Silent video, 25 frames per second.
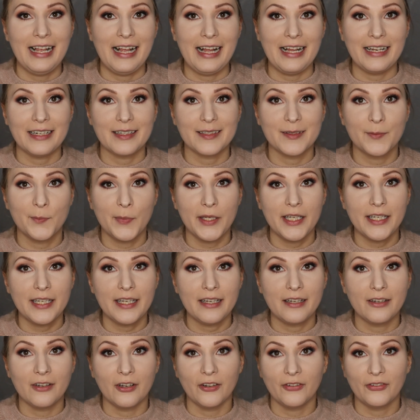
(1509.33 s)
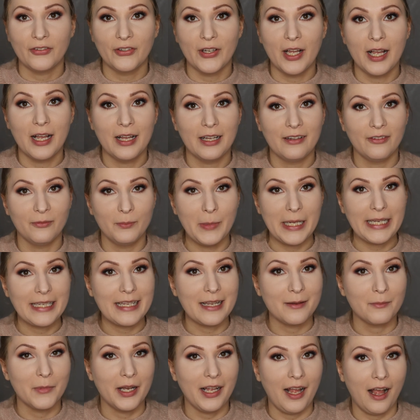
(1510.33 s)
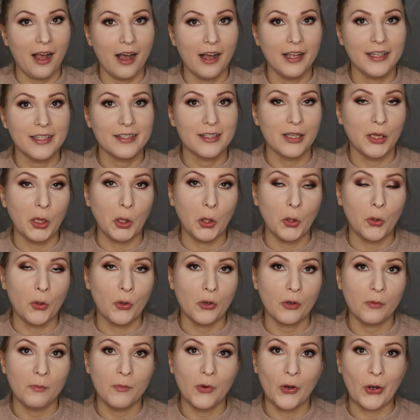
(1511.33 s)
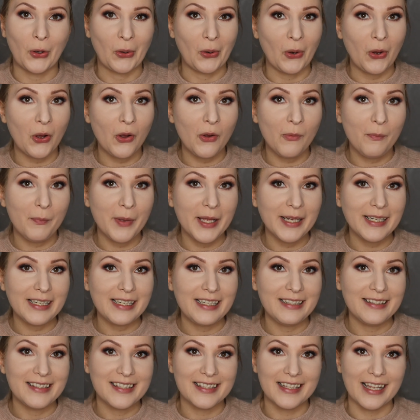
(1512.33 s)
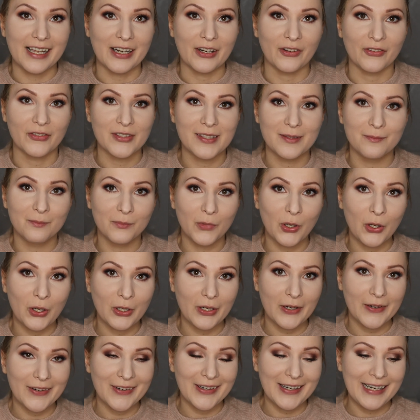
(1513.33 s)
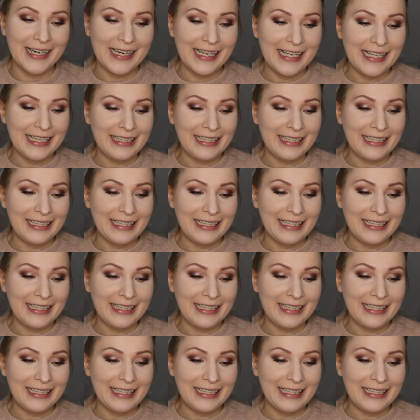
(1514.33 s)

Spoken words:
And speaking of making my eyes look more open instead of smaller,